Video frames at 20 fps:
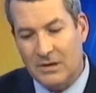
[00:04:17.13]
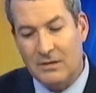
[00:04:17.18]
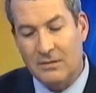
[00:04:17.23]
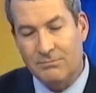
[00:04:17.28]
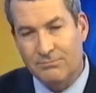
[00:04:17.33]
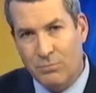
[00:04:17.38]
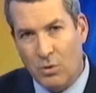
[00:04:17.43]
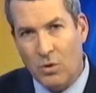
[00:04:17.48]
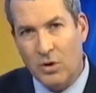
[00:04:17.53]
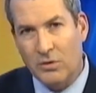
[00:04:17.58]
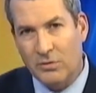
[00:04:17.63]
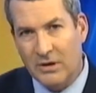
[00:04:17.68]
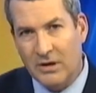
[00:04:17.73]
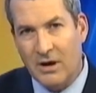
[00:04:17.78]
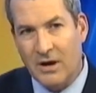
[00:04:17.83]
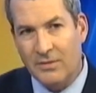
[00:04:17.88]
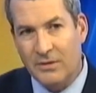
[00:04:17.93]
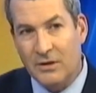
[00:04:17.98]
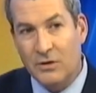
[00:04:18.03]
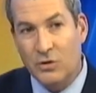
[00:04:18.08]
bordering
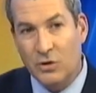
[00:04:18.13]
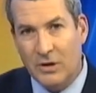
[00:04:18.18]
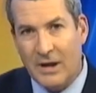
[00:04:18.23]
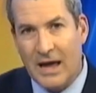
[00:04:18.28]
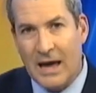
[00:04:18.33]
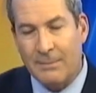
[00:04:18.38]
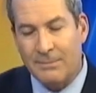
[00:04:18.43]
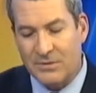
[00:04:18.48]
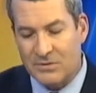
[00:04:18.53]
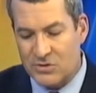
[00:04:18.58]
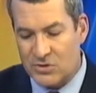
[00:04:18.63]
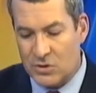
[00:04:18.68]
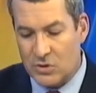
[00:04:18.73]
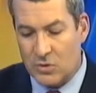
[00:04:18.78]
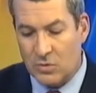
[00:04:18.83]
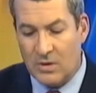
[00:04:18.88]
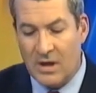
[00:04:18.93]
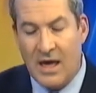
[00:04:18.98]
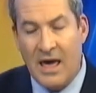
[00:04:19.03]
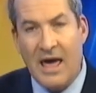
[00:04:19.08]
on the could happen
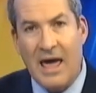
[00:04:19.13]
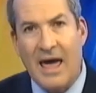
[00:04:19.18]
soon,